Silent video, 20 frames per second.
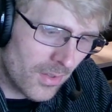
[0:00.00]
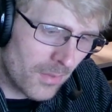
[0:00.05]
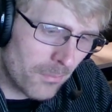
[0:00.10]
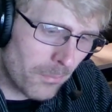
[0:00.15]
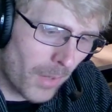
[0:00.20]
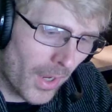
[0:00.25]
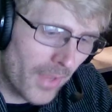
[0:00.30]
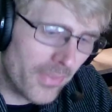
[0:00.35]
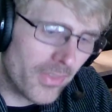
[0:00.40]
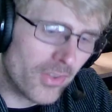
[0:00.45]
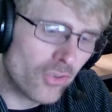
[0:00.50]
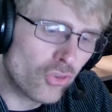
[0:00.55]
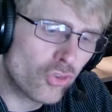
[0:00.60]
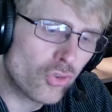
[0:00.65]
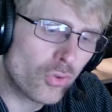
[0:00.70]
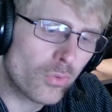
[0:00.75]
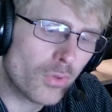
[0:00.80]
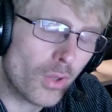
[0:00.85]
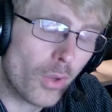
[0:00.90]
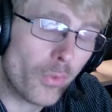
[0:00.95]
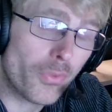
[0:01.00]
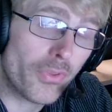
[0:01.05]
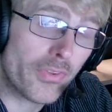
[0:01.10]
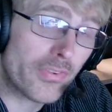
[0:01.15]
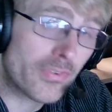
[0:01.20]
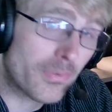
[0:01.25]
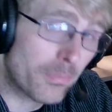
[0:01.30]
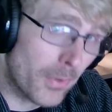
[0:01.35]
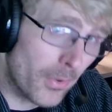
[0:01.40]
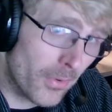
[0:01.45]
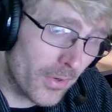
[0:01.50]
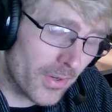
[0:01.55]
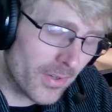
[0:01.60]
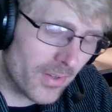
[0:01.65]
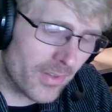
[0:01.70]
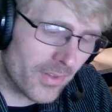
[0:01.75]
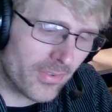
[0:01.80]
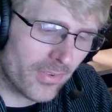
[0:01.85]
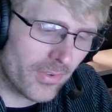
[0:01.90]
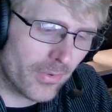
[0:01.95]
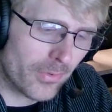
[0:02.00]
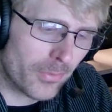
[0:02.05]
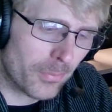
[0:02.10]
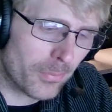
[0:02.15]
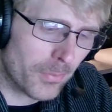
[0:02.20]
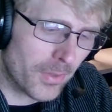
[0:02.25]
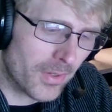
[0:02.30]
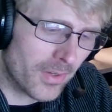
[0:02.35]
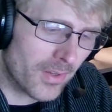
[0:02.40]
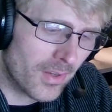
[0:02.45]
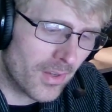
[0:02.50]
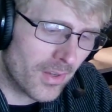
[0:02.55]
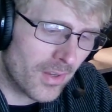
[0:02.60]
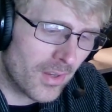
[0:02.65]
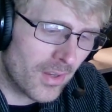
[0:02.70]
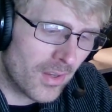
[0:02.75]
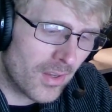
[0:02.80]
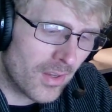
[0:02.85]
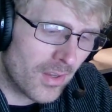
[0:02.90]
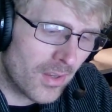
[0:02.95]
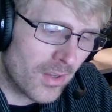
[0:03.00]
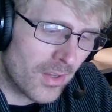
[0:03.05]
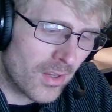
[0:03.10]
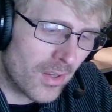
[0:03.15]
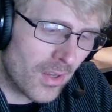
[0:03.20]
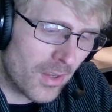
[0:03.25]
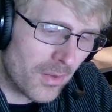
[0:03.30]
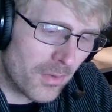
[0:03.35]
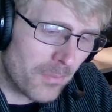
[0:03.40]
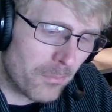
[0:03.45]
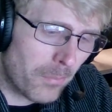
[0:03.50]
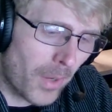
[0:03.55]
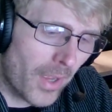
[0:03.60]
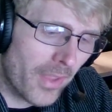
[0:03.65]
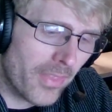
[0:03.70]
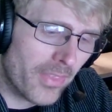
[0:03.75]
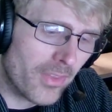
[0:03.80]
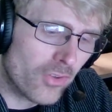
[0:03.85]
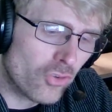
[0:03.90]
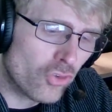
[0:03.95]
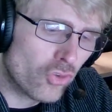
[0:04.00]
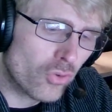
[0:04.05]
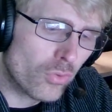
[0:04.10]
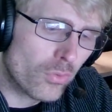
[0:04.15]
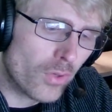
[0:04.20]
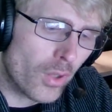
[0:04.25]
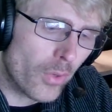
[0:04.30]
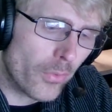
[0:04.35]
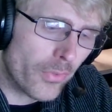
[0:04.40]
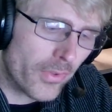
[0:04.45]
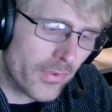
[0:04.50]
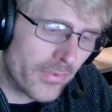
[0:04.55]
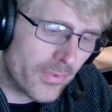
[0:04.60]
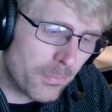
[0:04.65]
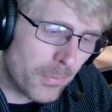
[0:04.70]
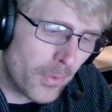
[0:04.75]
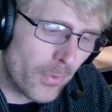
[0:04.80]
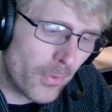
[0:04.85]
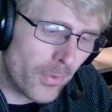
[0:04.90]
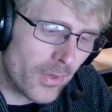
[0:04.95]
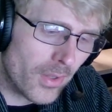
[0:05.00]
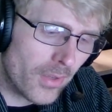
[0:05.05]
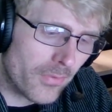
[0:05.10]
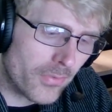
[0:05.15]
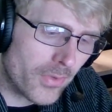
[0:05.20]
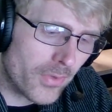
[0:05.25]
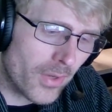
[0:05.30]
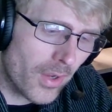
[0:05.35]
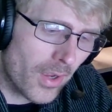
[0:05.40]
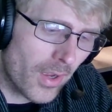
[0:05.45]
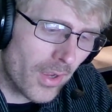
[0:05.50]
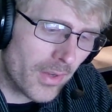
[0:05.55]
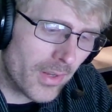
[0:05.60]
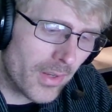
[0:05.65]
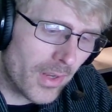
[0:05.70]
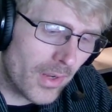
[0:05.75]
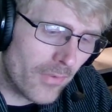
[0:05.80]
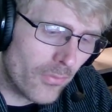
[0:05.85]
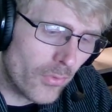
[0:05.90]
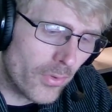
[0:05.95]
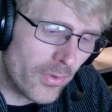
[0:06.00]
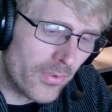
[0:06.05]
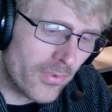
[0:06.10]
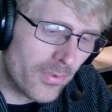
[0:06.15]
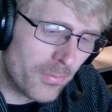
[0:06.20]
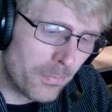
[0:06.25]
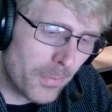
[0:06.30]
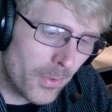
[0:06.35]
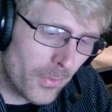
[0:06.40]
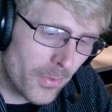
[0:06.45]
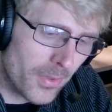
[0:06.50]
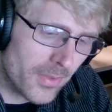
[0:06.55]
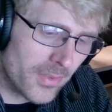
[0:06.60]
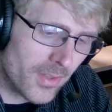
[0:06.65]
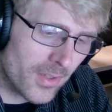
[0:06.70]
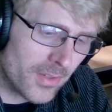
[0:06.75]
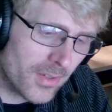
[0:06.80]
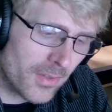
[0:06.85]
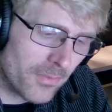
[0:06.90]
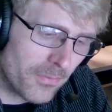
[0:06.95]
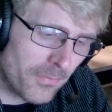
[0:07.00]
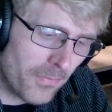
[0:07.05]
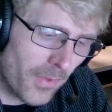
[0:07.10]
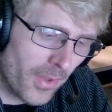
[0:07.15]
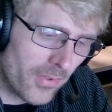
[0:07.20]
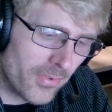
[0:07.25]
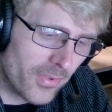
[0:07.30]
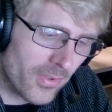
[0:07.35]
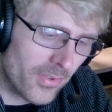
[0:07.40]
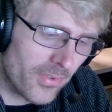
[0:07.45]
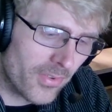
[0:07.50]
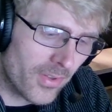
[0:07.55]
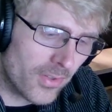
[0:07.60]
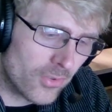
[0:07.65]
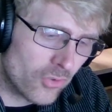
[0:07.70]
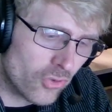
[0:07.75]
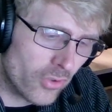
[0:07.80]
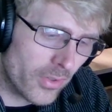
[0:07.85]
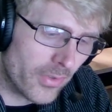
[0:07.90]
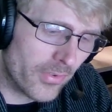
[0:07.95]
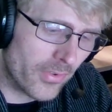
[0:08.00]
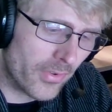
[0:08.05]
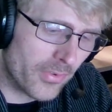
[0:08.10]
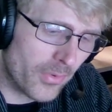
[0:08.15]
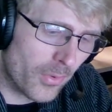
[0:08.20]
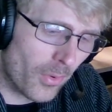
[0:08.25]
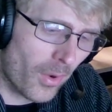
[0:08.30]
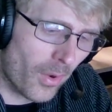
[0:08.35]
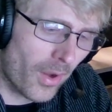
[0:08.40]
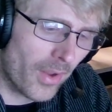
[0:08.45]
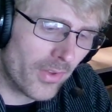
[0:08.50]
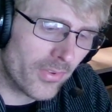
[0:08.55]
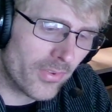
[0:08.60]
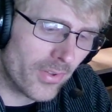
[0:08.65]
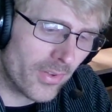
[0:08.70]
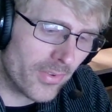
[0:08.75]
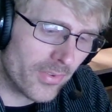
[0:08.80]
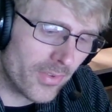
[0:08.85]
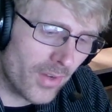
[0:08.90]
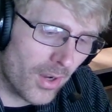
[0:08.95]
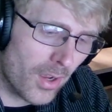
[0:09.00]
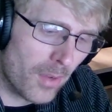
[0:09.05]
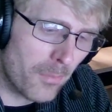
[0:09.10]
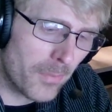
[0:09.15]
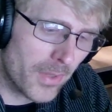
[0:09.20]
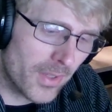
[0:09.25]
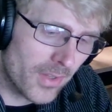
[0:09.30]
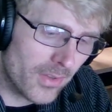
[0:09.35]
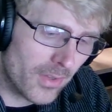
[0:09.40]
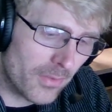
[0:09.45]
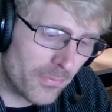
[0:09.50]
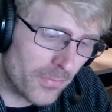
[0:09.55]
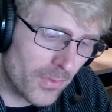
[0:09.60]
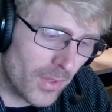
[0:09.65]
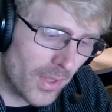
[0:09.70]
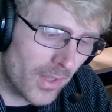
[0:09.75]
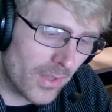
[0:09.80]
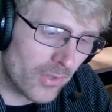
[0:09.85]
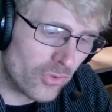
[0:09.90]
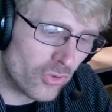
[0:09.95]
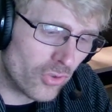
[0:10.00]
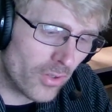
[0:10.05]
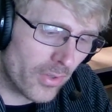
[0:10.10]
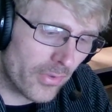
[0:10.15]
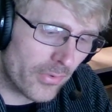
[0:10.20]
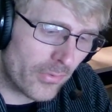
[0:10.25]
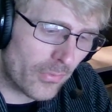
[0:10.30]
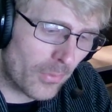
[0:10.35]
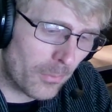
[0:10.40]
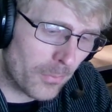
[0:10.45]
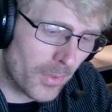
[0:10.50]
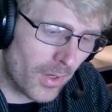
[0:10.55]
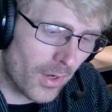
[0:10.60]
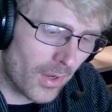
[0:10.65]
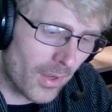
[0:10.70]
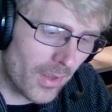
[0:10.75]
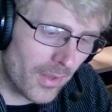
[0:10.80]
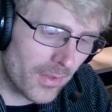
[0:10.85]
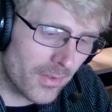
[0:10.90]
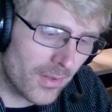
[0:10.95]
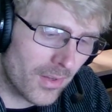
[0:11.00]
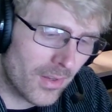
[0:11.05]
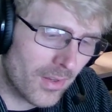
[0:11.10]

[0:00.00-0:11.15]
By this you know the Spirit, excuse me. By this you know the Spirit of God. Every spirit that confesses that Jesus Christ has come in the flesh is from God.